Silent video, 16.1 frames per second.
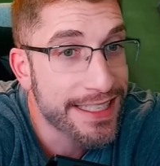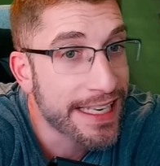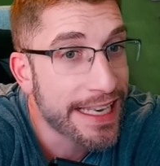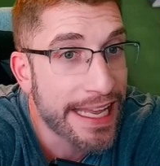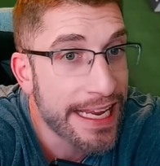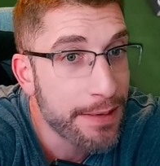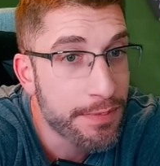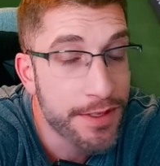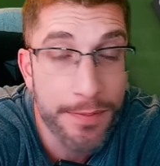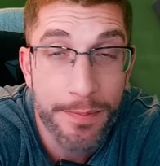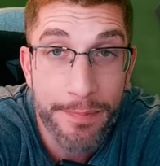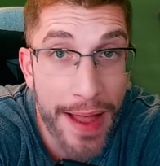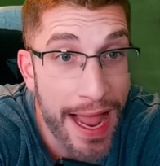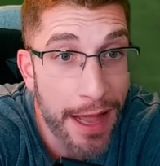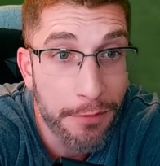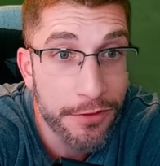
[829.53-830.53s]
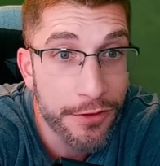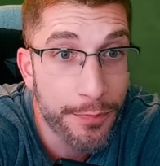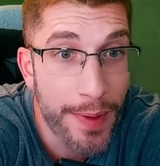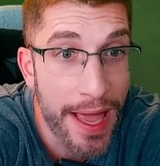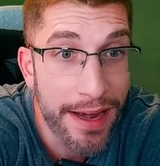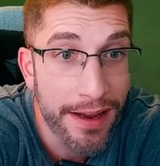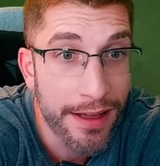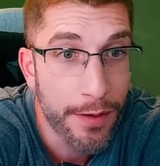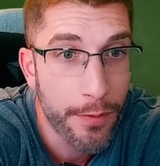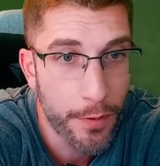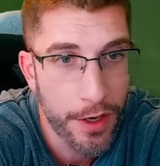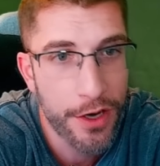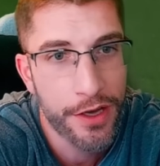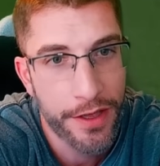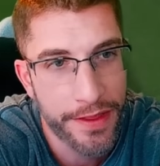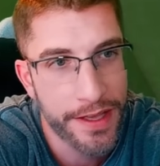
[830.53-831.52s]
leaps and bounds better. Well,
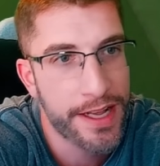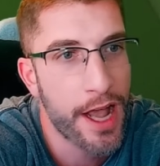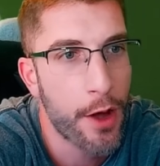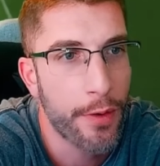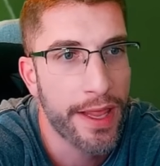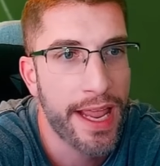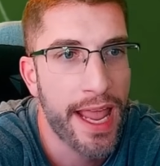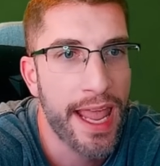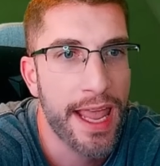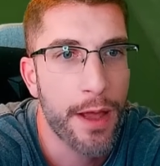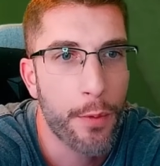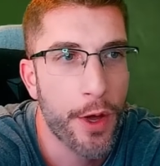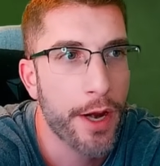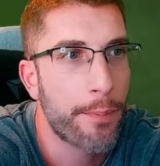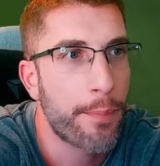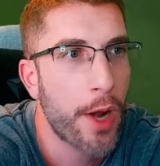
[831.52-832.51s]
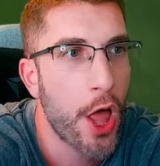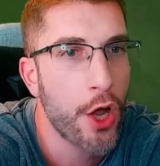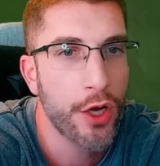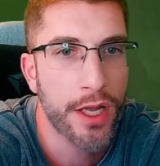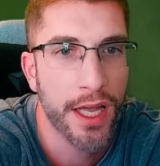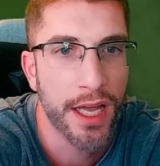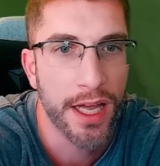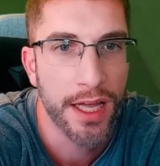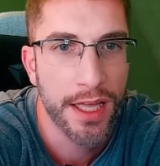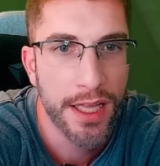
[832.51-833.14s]
look at the goalie here. What a plonker.